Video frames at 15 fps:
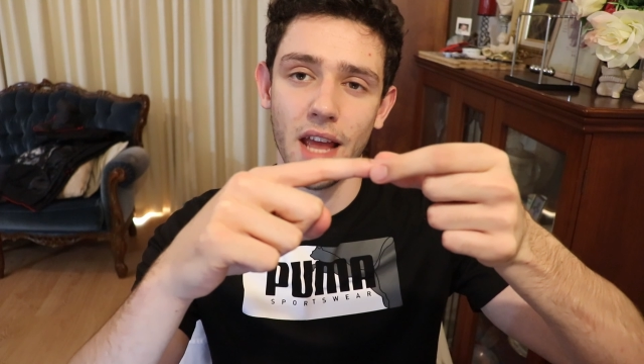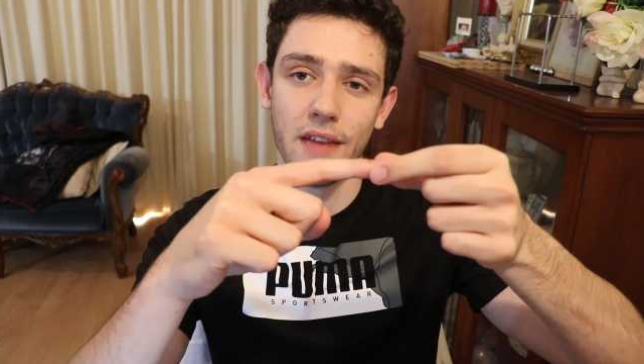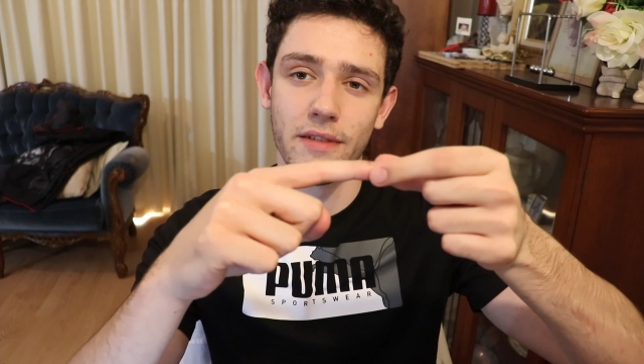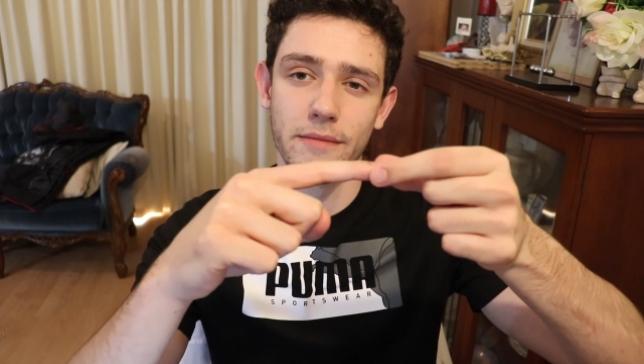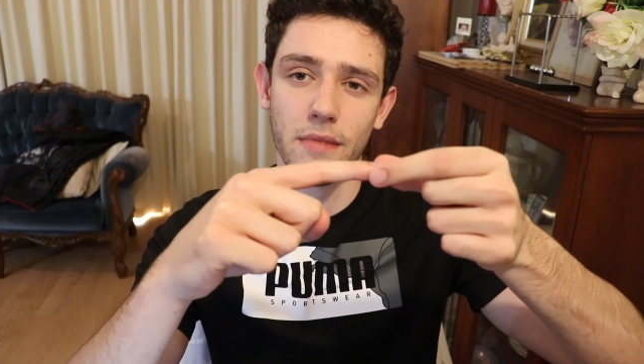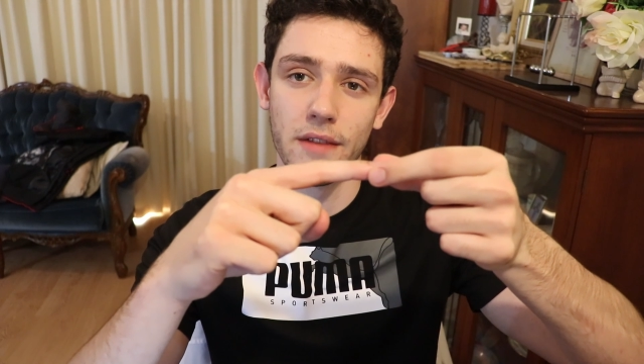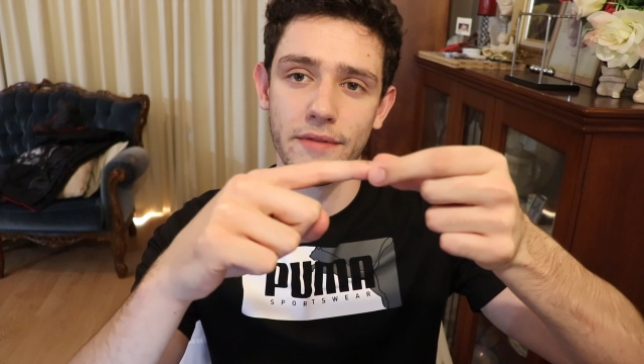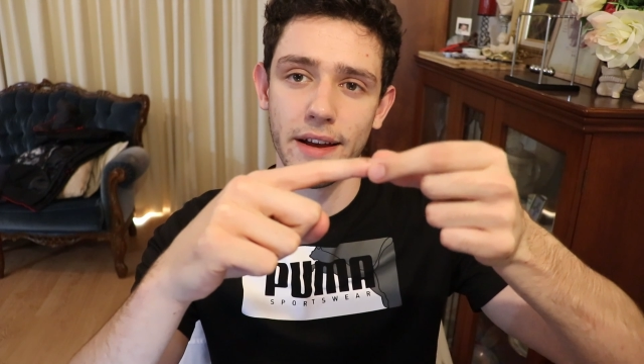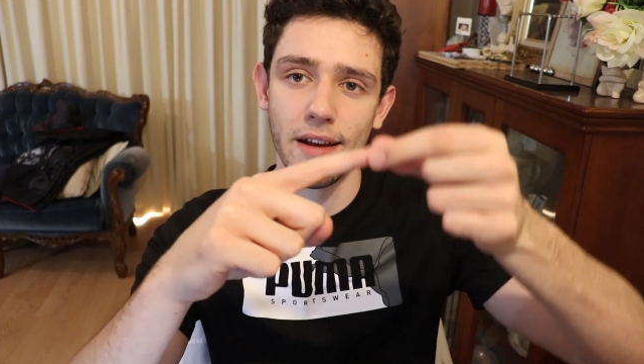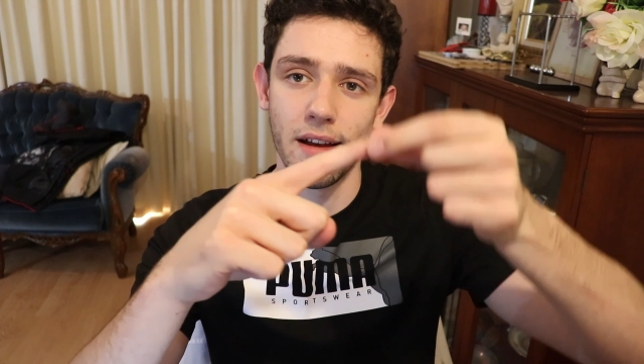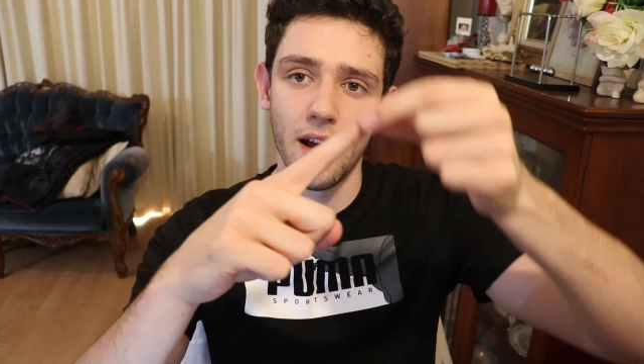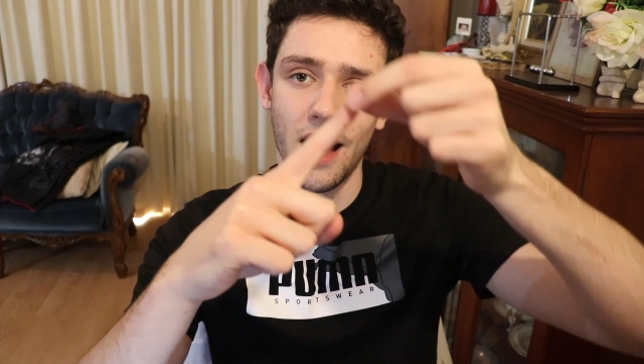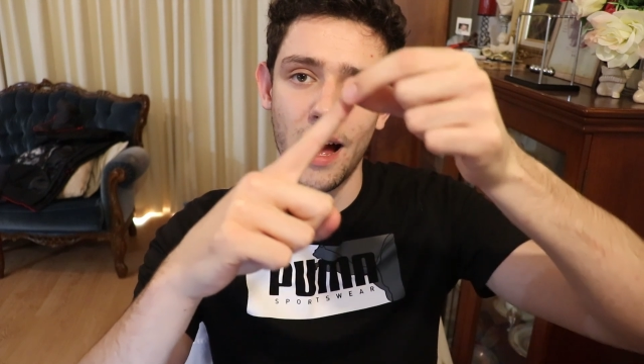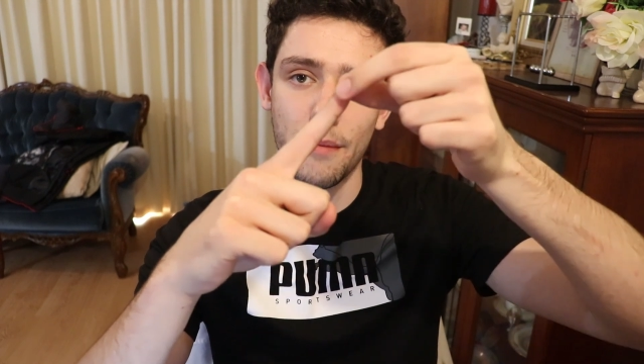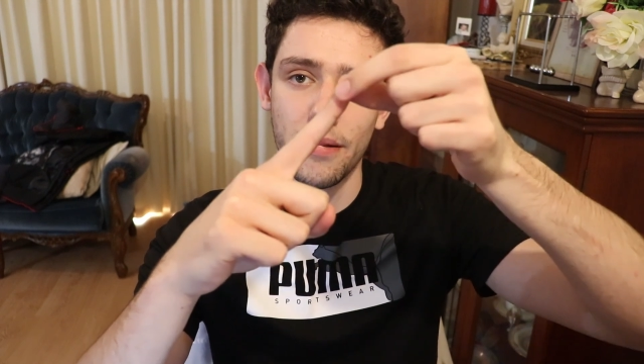you either move it
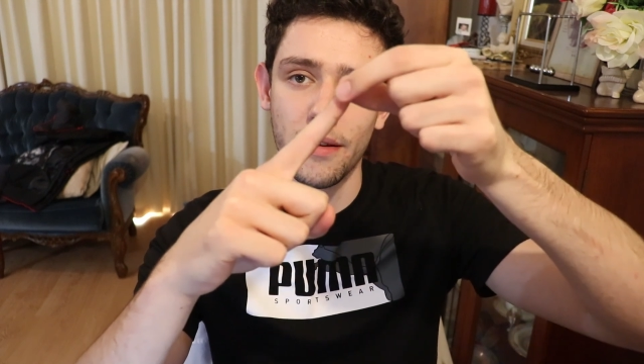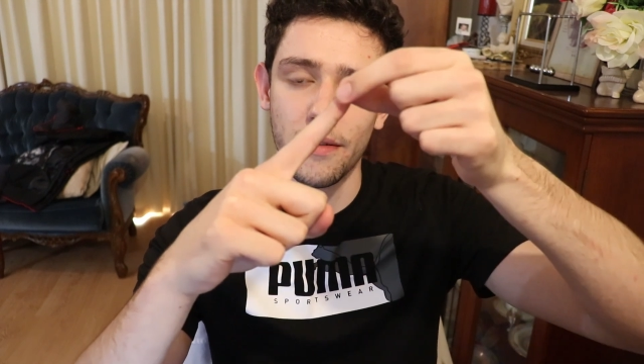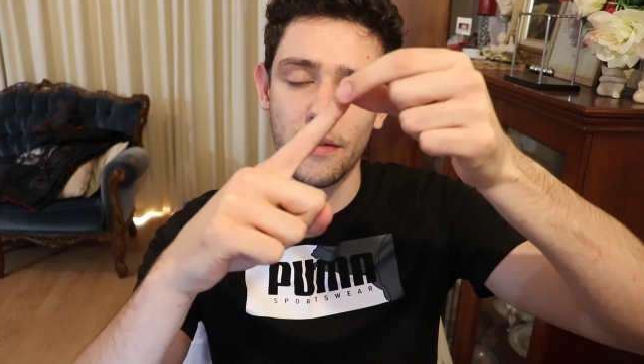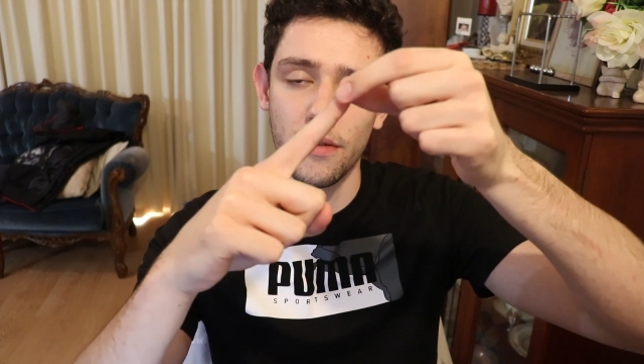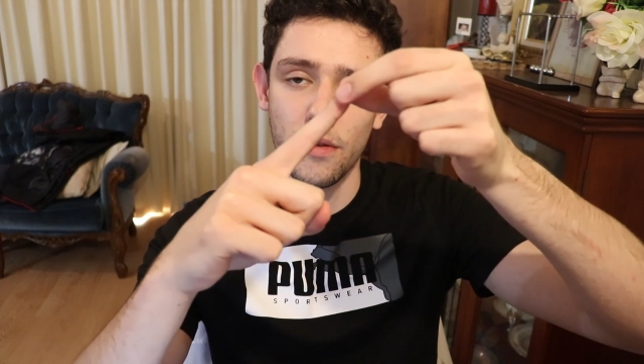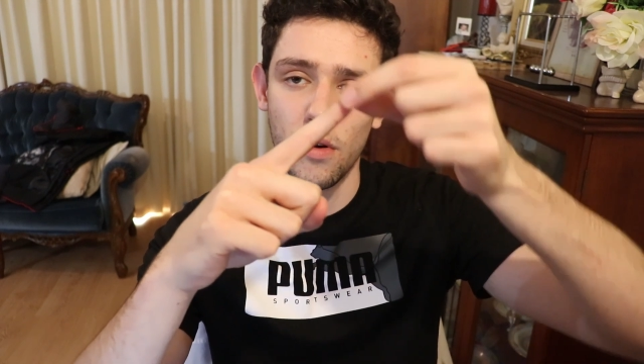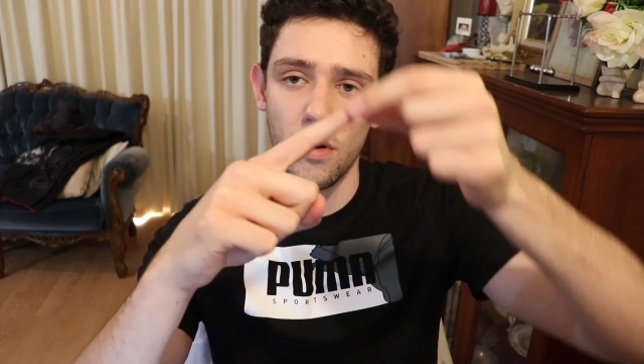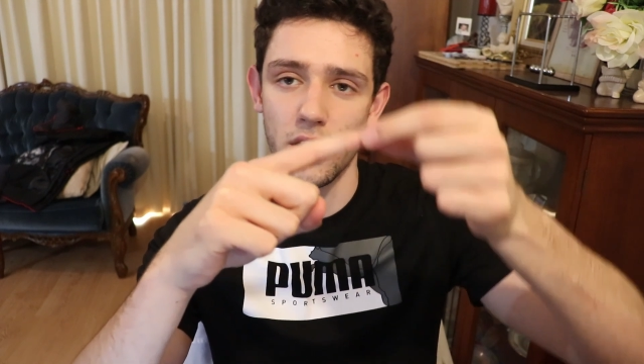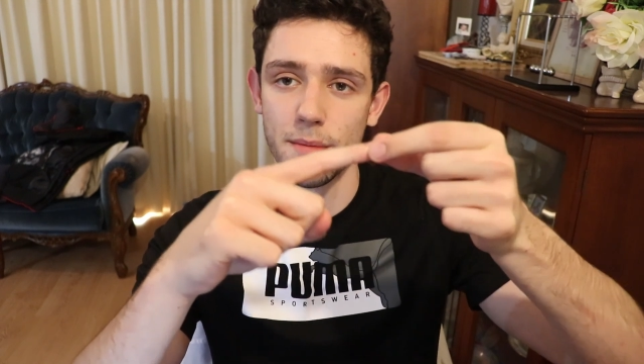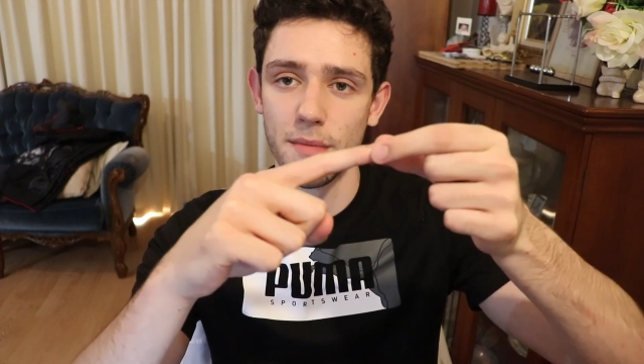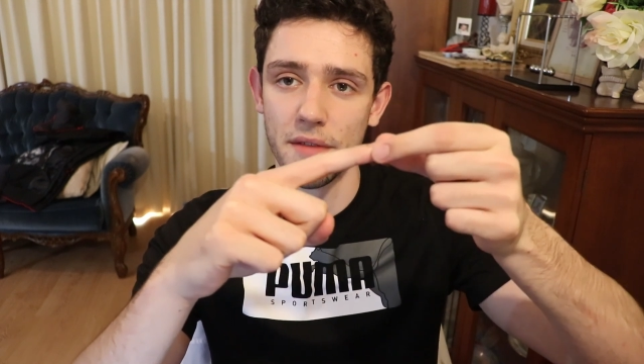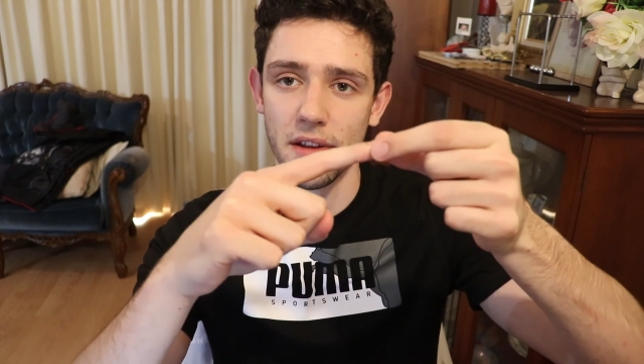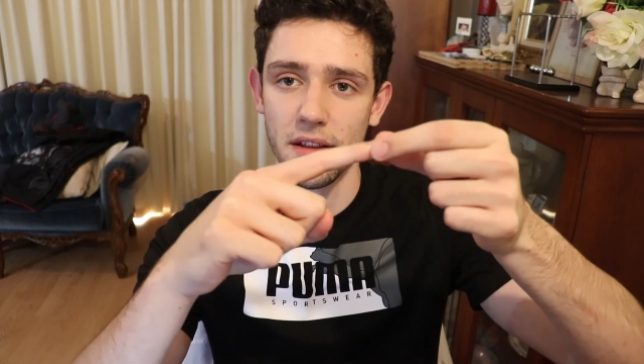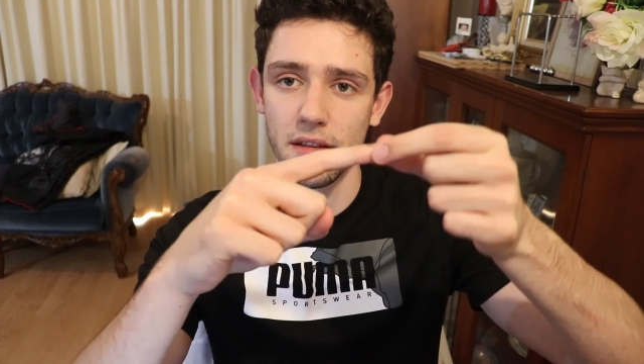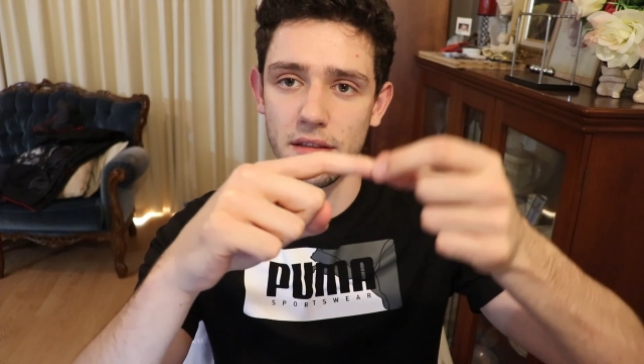up or you
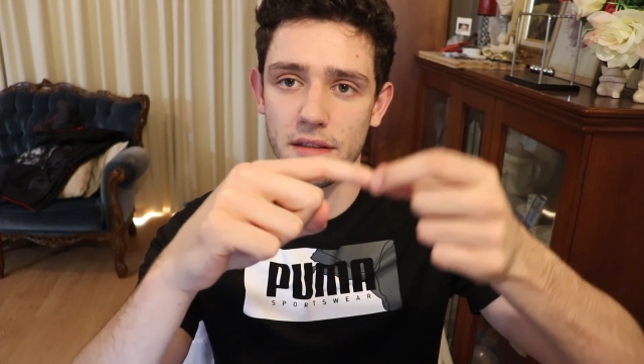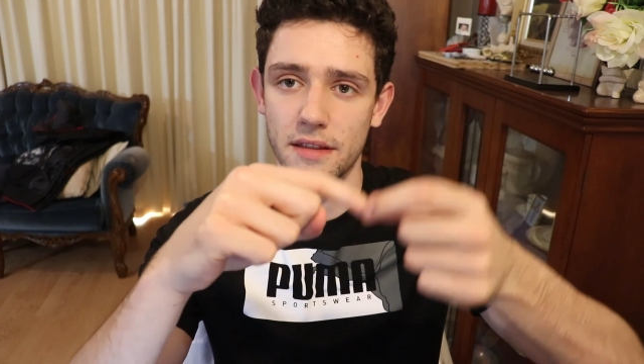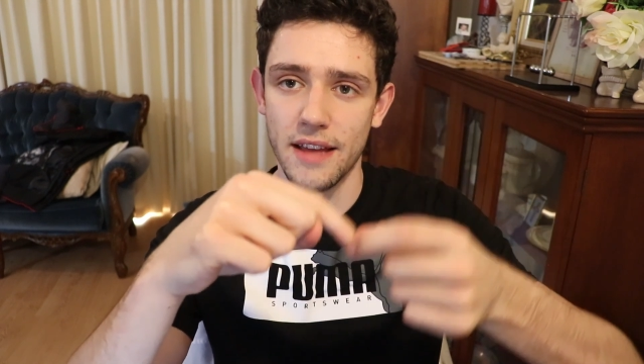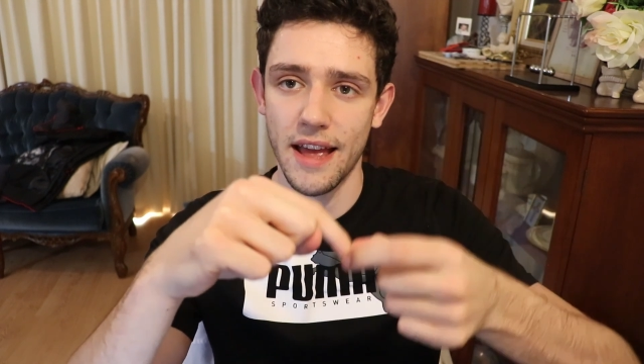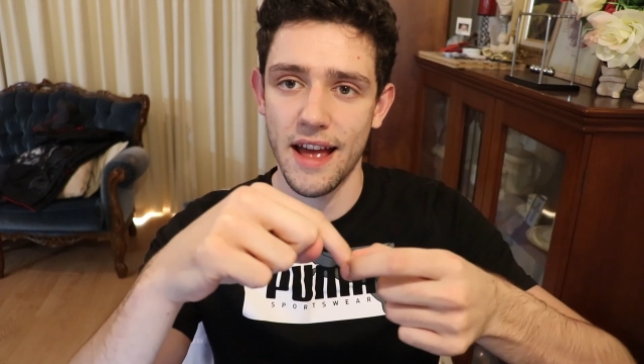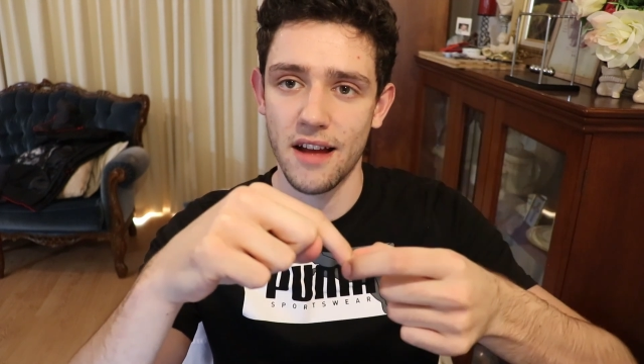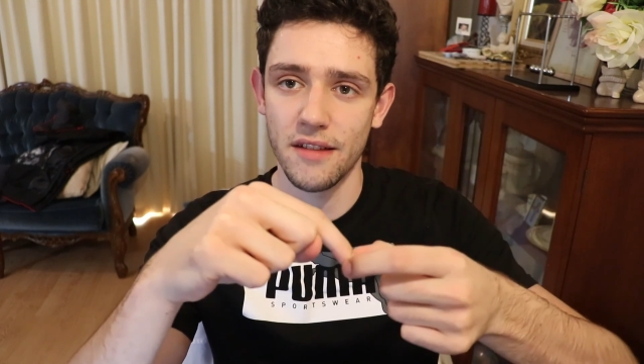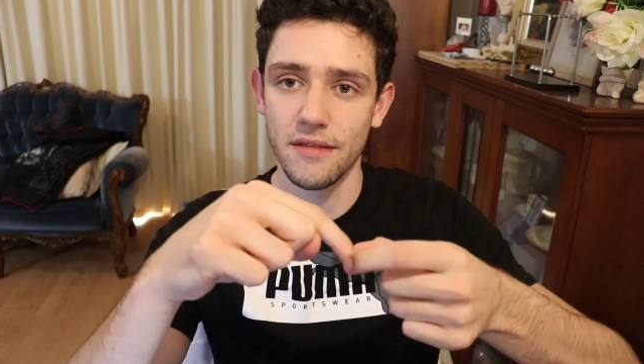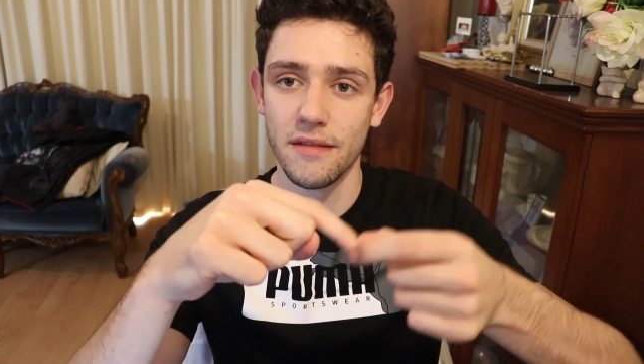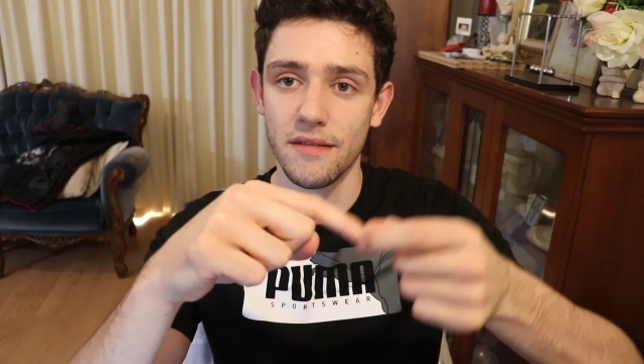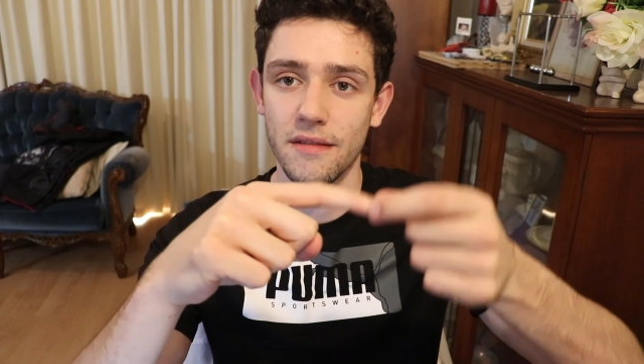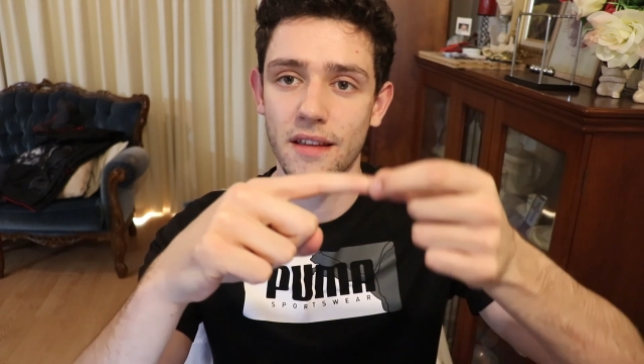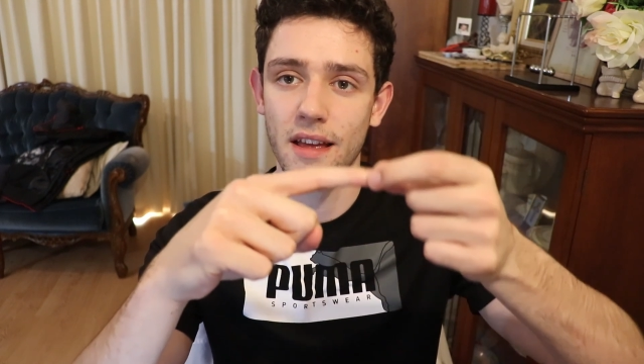move it down,